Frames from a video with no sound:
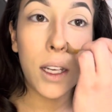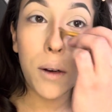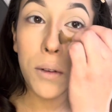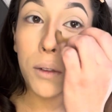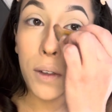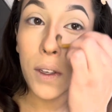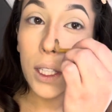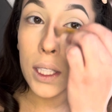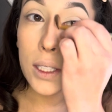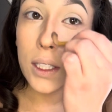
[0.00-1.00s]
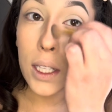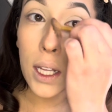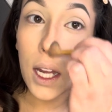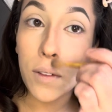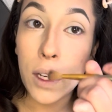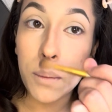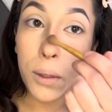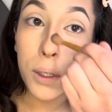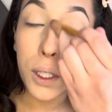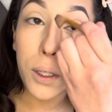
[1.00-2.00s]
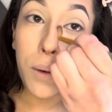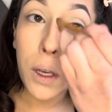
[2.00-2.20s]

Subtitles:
I don't know. I feel like this is a lot of couples, though,